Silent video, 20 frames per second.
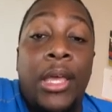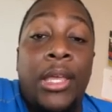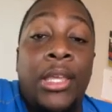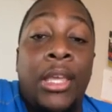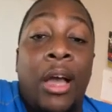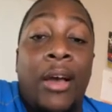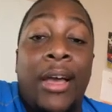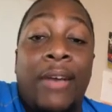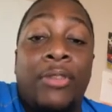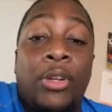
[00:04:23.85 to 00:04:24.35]

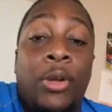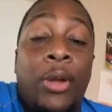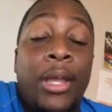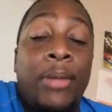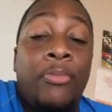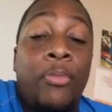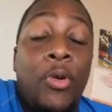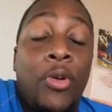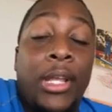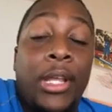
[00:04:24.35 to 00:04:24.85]
Y'all have a
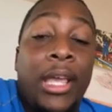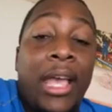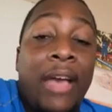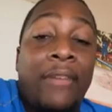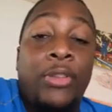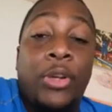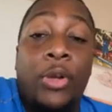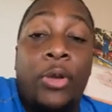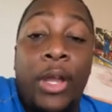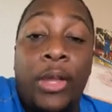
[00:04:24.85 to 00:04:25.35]
great morning.
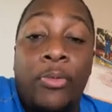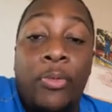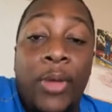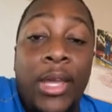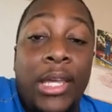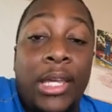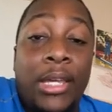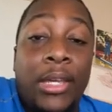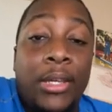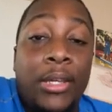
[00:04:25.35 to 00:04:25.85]
Have a great
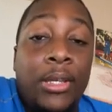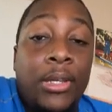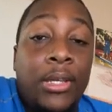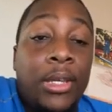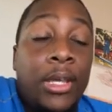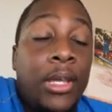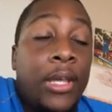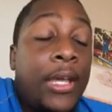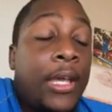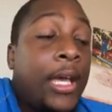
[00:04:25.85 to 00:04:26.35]
week.
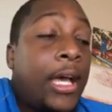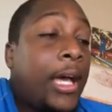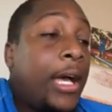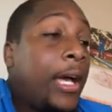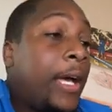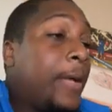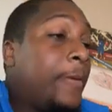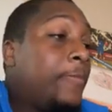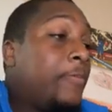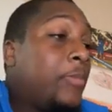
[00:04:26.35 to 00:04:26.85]

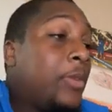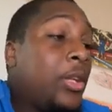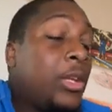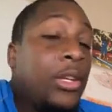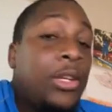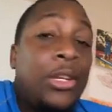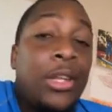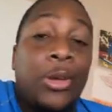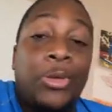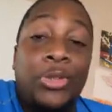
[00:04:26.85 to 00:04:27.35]
Uh,
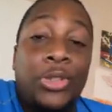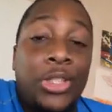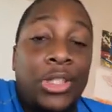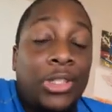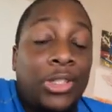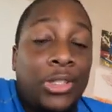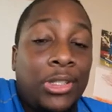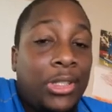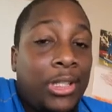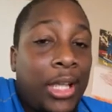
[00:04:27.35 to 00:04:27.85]
don't
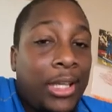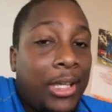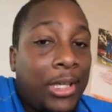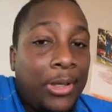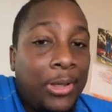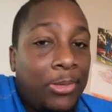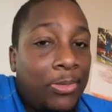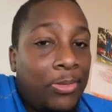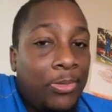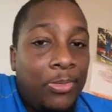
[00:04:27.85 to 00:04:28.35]
just
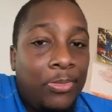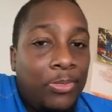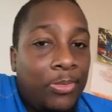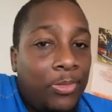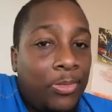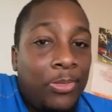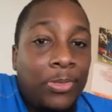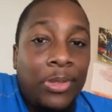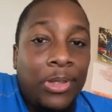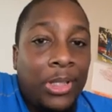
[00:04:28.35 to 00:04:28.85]
like
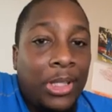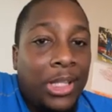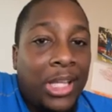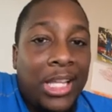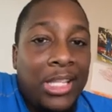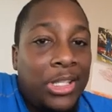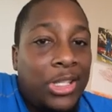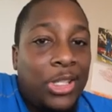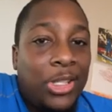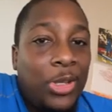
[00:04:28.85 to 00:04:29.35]

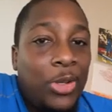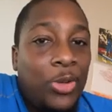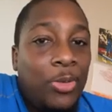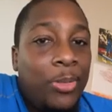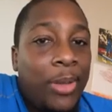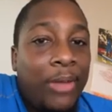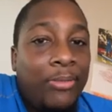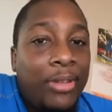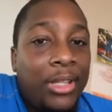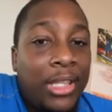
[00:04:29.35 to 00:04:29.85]

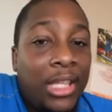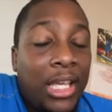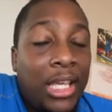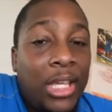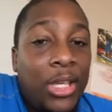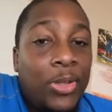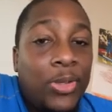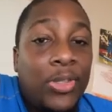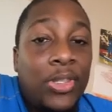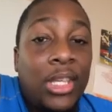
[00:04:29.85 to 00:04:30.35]
consume
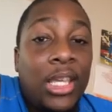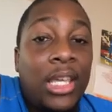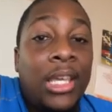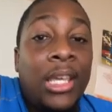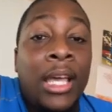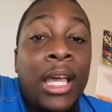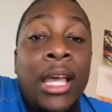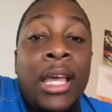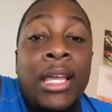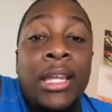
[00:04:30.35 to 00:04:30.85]
everything you
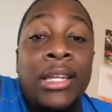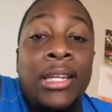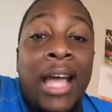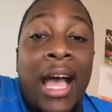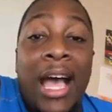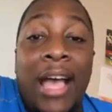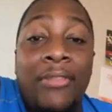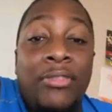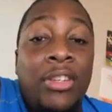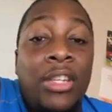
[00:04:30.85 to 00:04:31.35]
see,
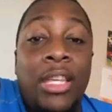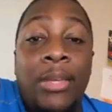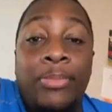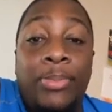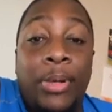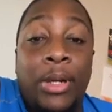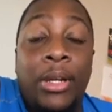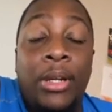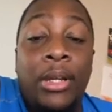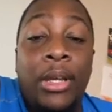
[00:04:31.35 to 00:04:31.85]
dive
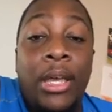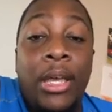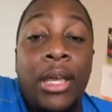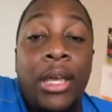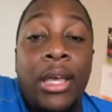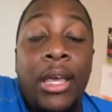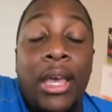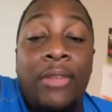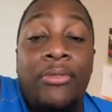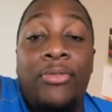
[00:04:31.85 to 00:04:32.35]
deeper
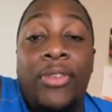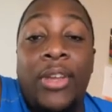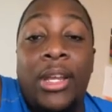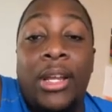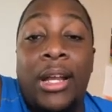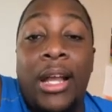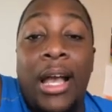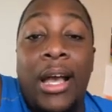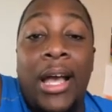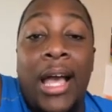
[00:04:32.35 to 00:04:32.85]
and
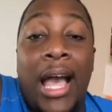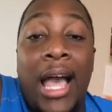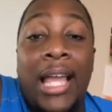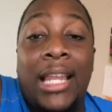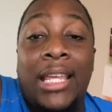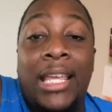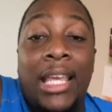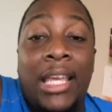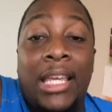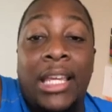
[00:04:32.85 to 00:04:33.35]
figure out how
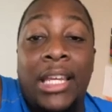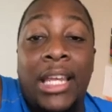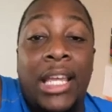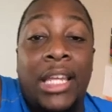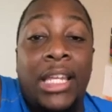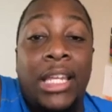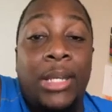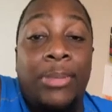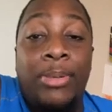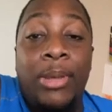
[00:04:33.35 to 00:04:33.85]
to get
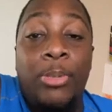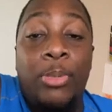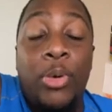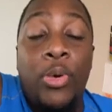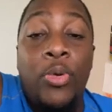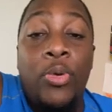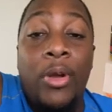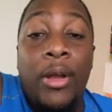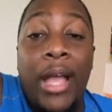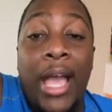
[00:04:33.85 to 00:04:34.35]
connected to people
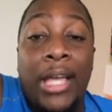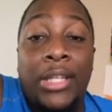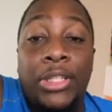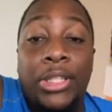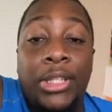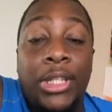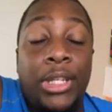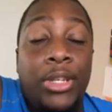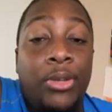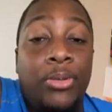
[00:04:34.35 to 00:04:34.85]
who are
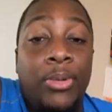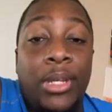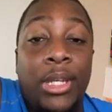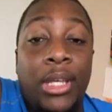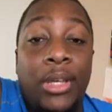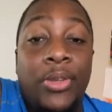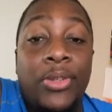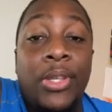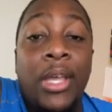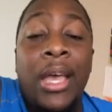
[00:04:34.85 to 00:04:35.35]
actually doing
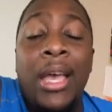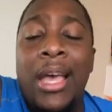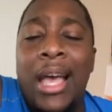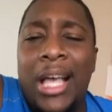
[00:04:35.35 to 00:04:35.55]
deals.